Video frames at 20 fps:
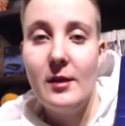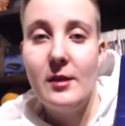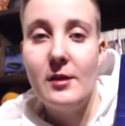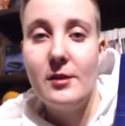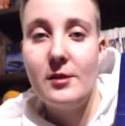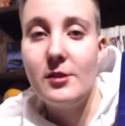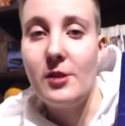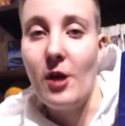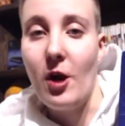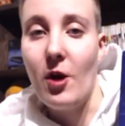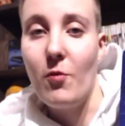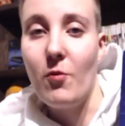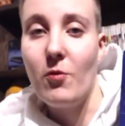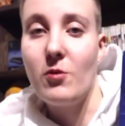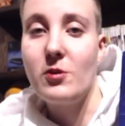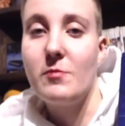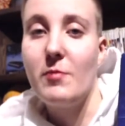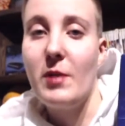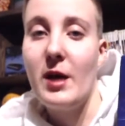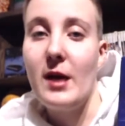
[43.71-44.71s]
Star
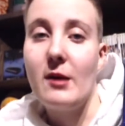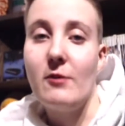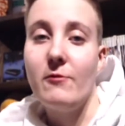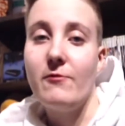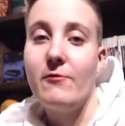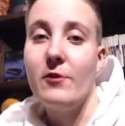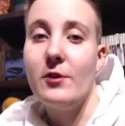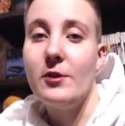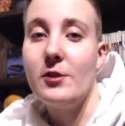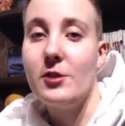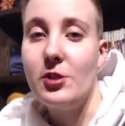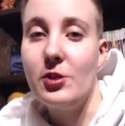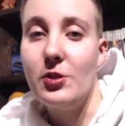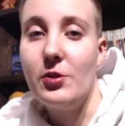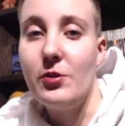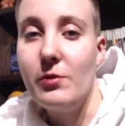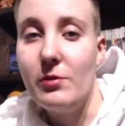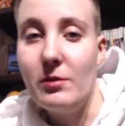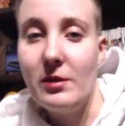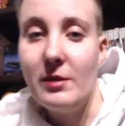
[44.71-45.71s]
Wars Battlefront
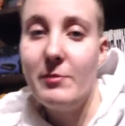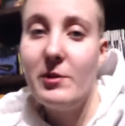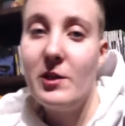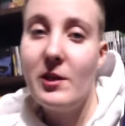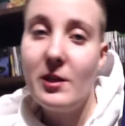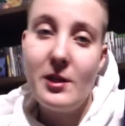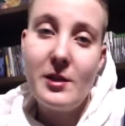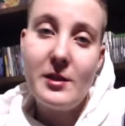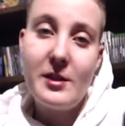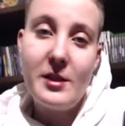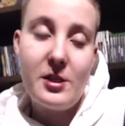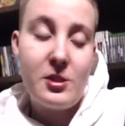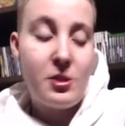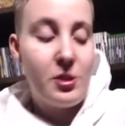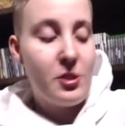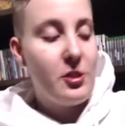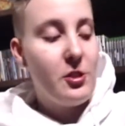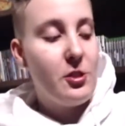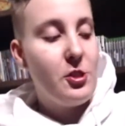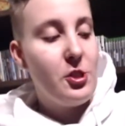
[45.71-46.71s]
2 limited
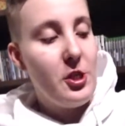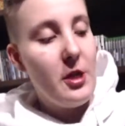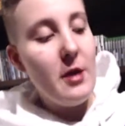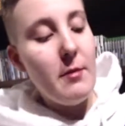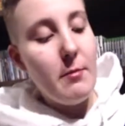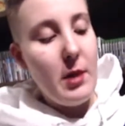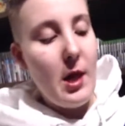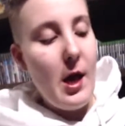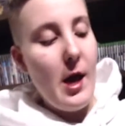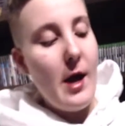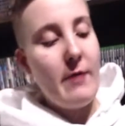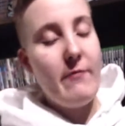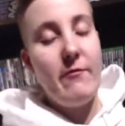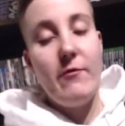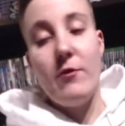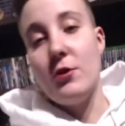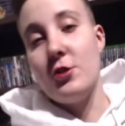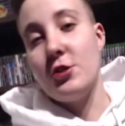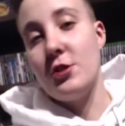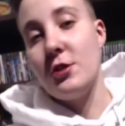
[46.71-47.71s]
edition jet black
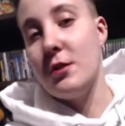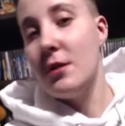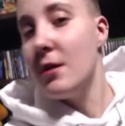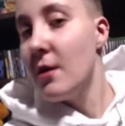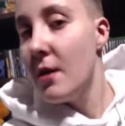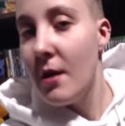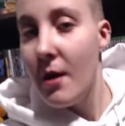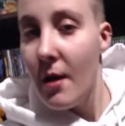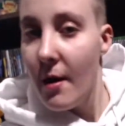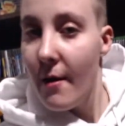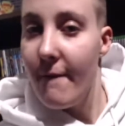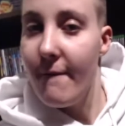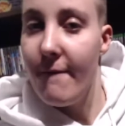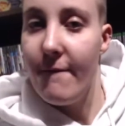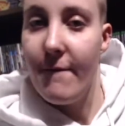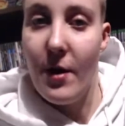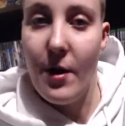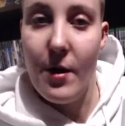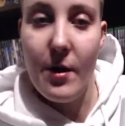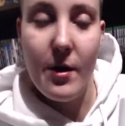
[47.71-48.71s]
version.
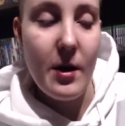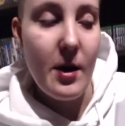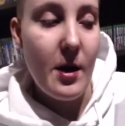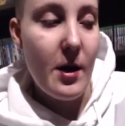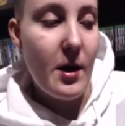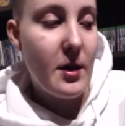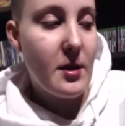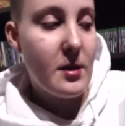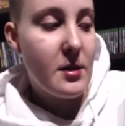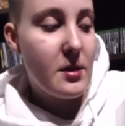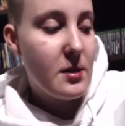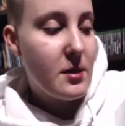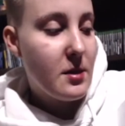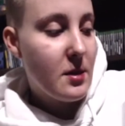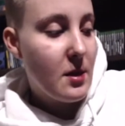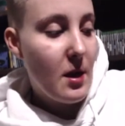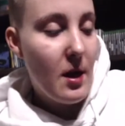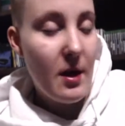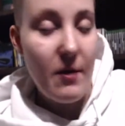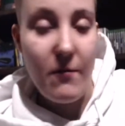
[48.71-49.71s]
Very nice.
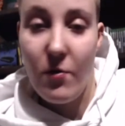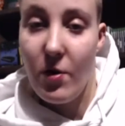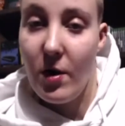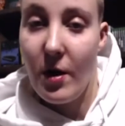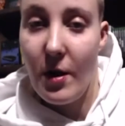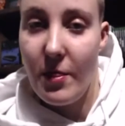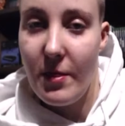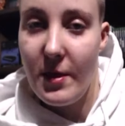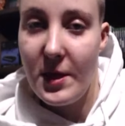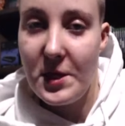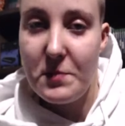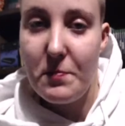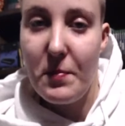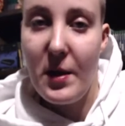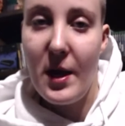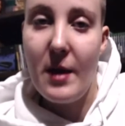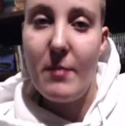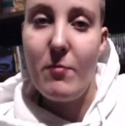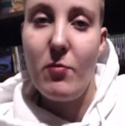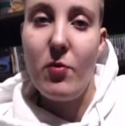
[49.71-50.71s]
I wanted this
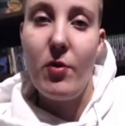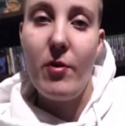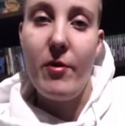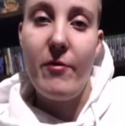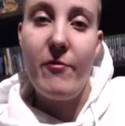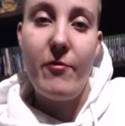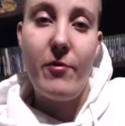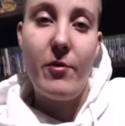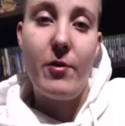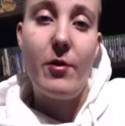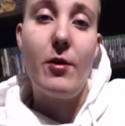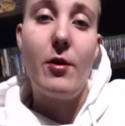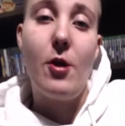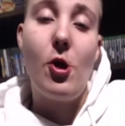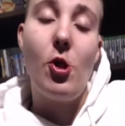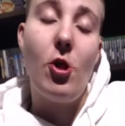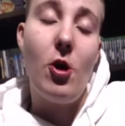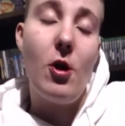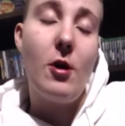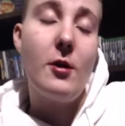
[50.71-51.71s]
bad boy for a
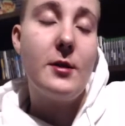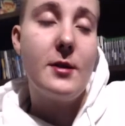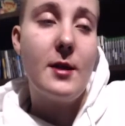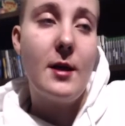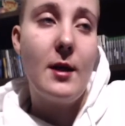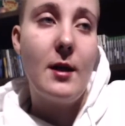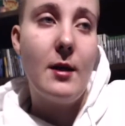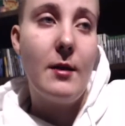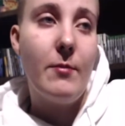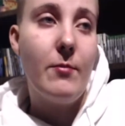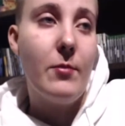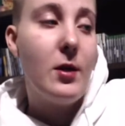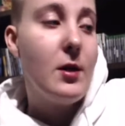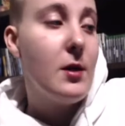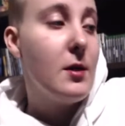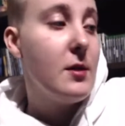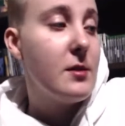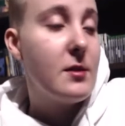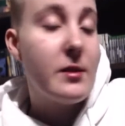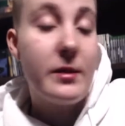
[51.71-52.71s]
long time
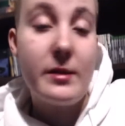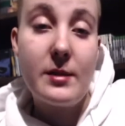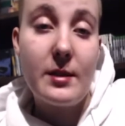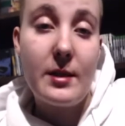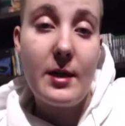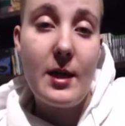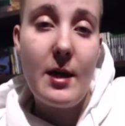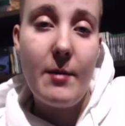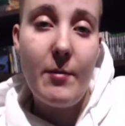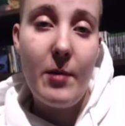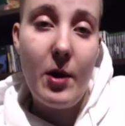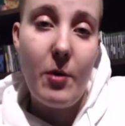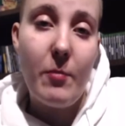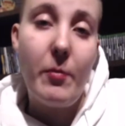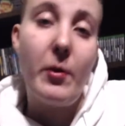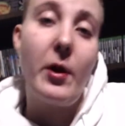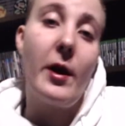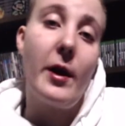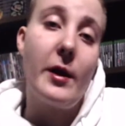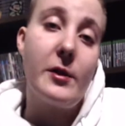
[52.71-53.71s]
since it came out,
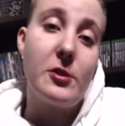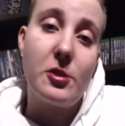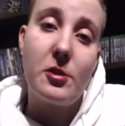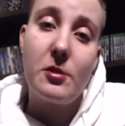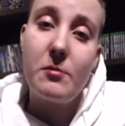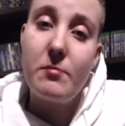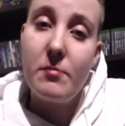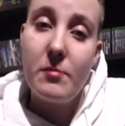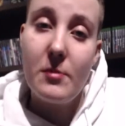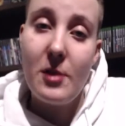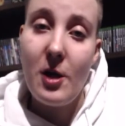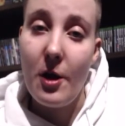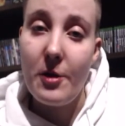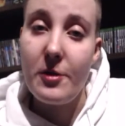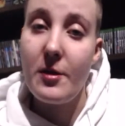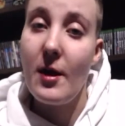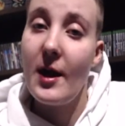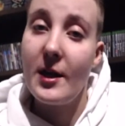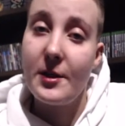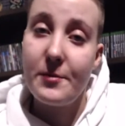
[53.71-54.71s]
but I just got
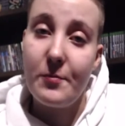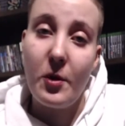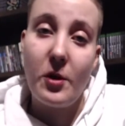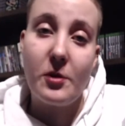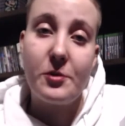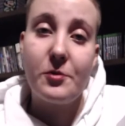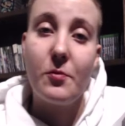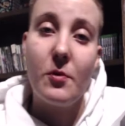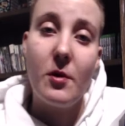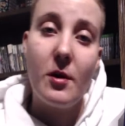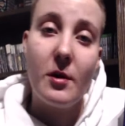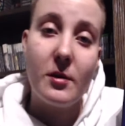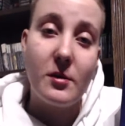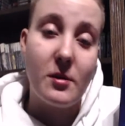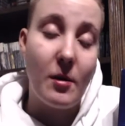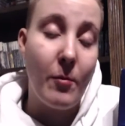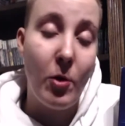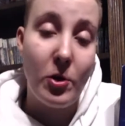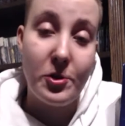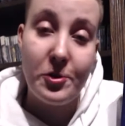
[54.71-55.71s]
the Xbox One because
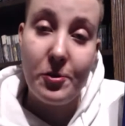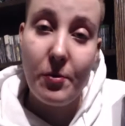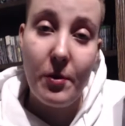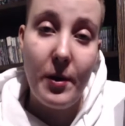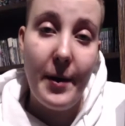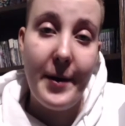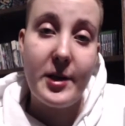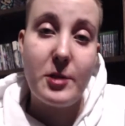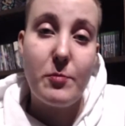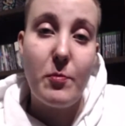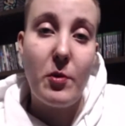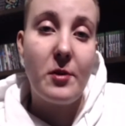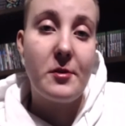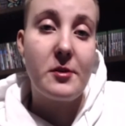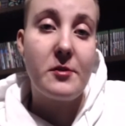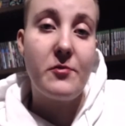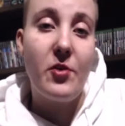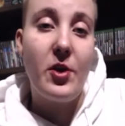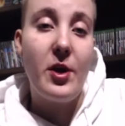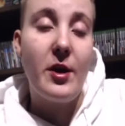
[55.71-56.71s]
I'm also an Xbox
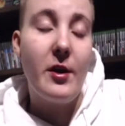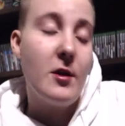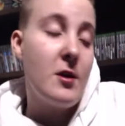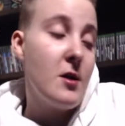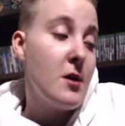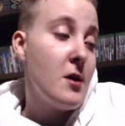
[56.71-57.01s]
fan.